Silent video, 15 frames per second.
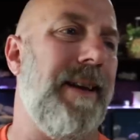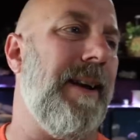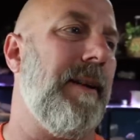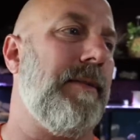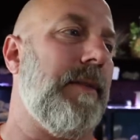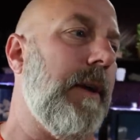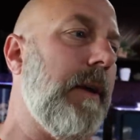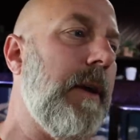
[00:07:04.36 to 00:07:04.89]
Like I
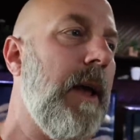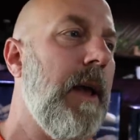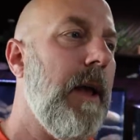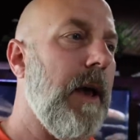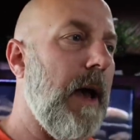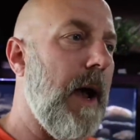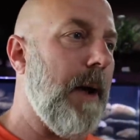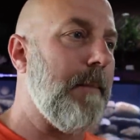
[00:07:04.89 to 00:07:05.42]
said,
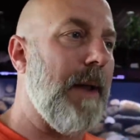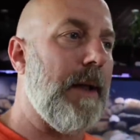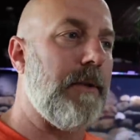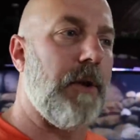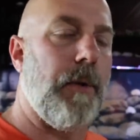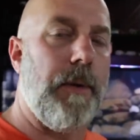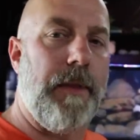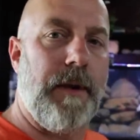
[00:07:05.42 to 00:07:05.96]
I'm not
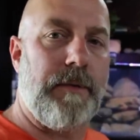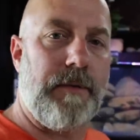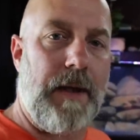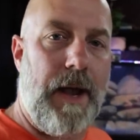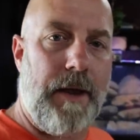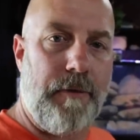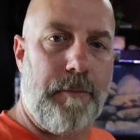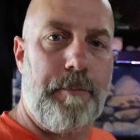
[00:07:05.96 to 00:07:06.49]
doing this
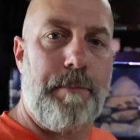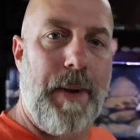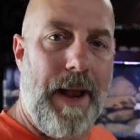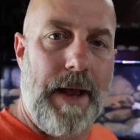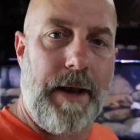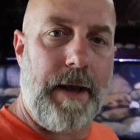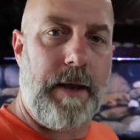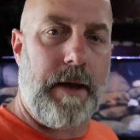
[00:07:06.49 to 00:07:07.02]
out of
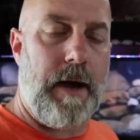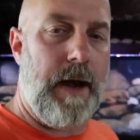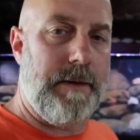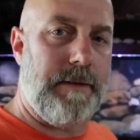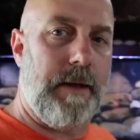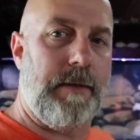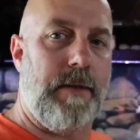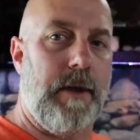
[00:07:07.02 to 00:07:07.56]
panic. I
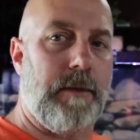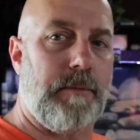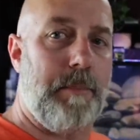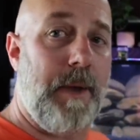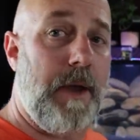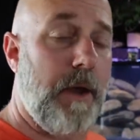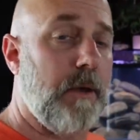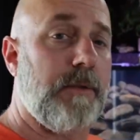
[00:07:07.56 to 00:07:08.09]
did this
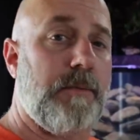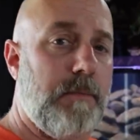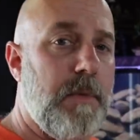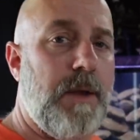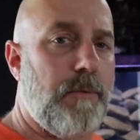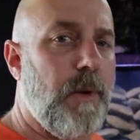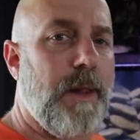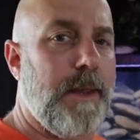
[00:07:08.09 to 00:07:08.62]
because
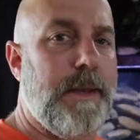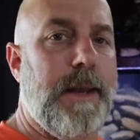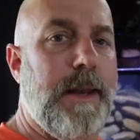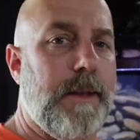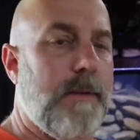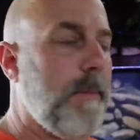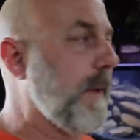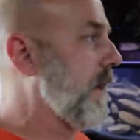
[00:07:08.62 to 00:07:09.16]
it really
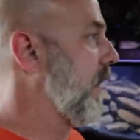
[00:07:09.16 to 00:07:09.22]
needed to be